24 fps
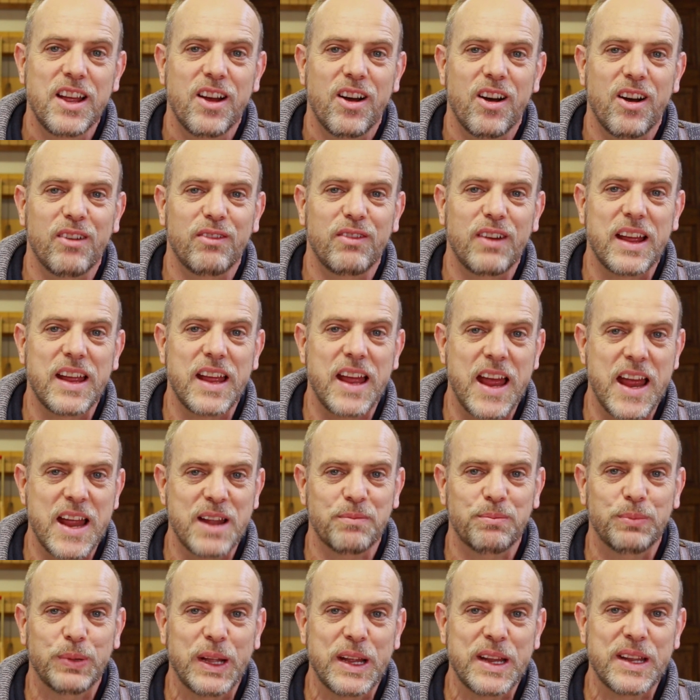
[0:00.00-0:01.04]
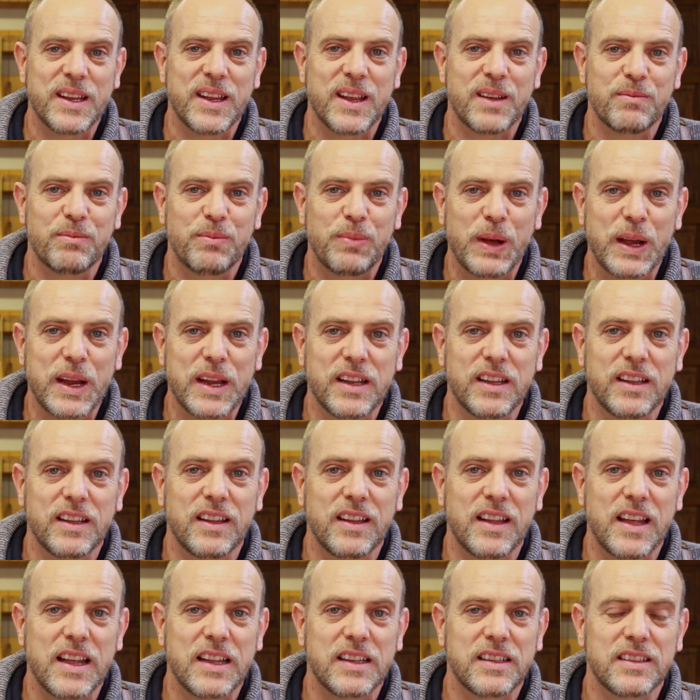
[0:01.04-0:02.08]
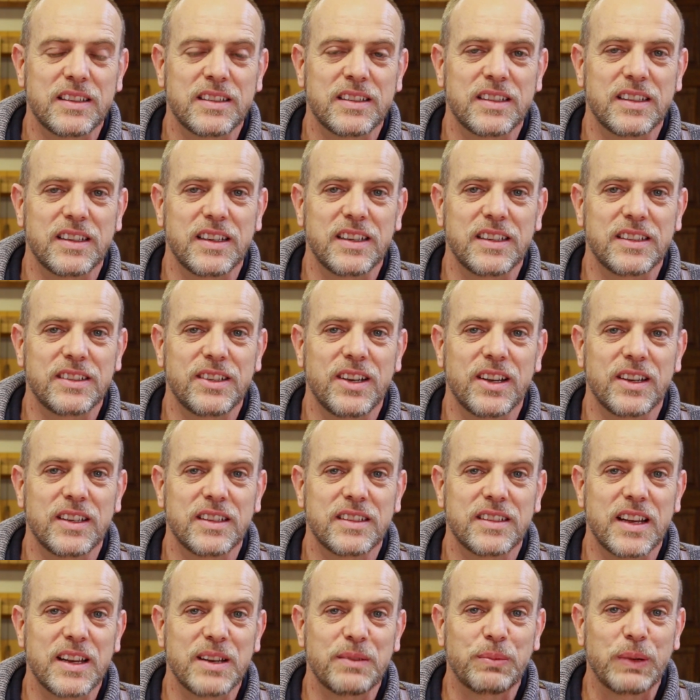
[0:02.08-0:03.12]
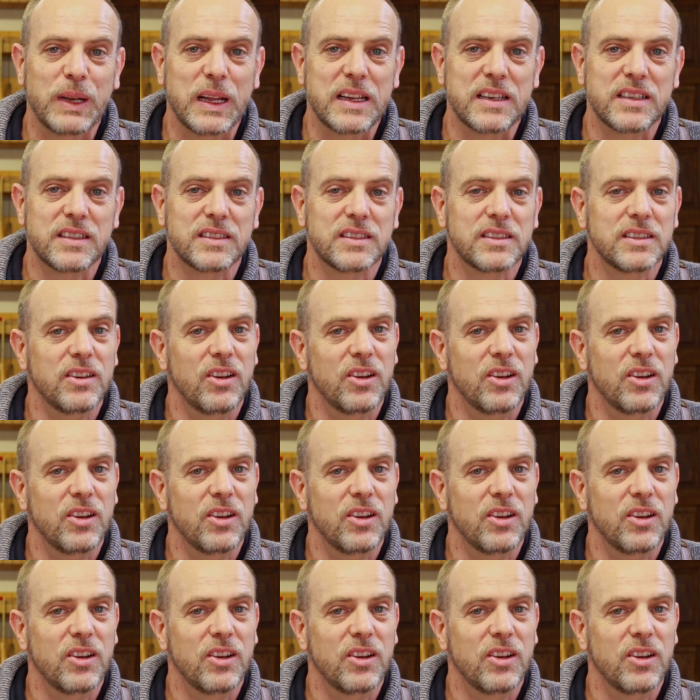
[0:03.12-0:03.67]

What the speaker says: of a hand plane campaign that is going to take place